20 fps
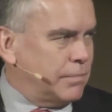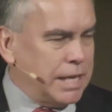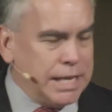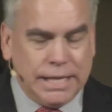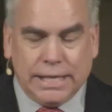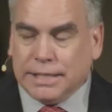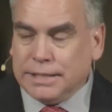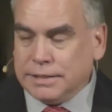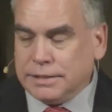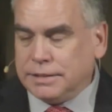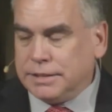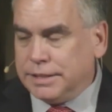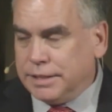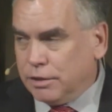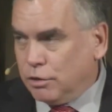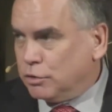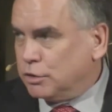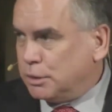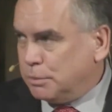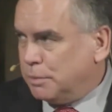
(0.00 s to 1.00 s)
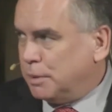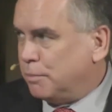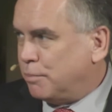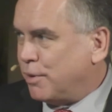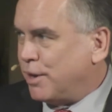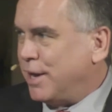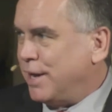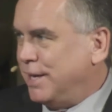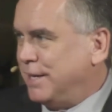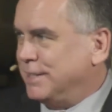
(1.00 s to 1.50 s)
He is the ultimate
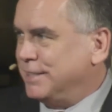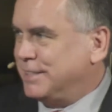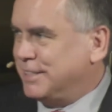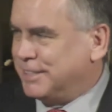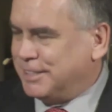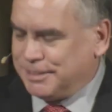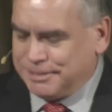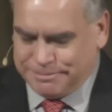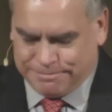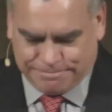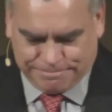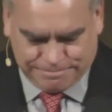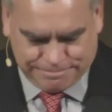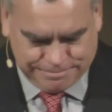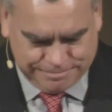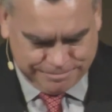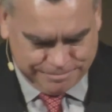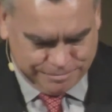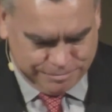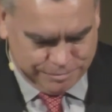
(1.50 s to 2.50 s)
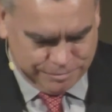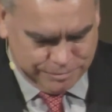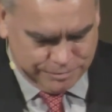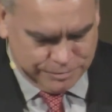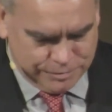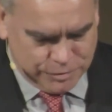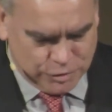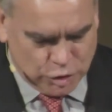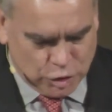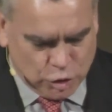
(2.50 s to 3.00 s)
prize.
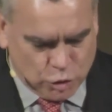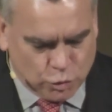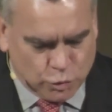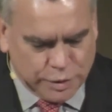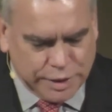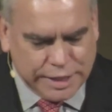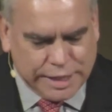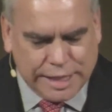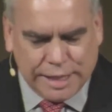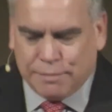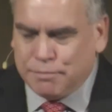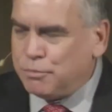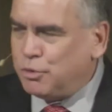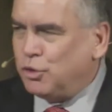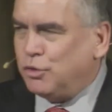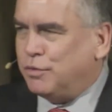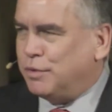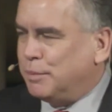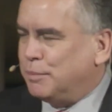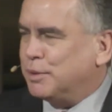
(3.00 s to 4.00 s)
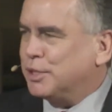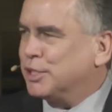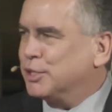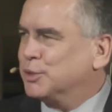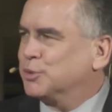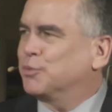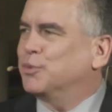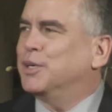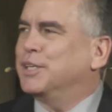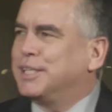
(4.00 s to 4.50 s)
We keep moving
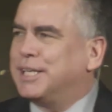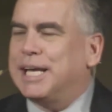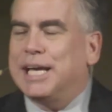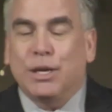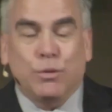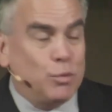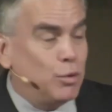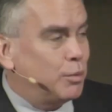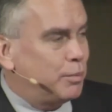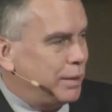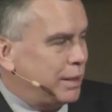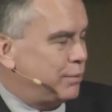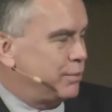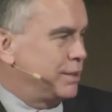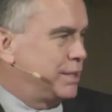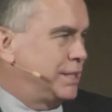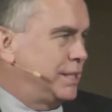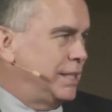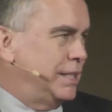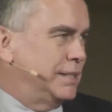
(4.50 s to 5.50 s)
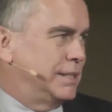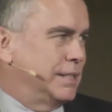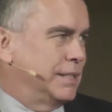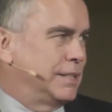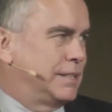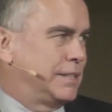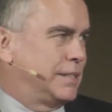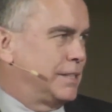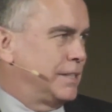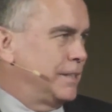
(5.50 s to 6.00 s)
because one day we'll be with
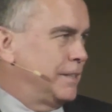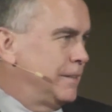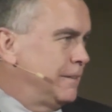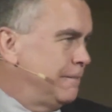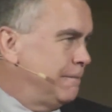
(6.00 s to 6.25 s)
Jesus.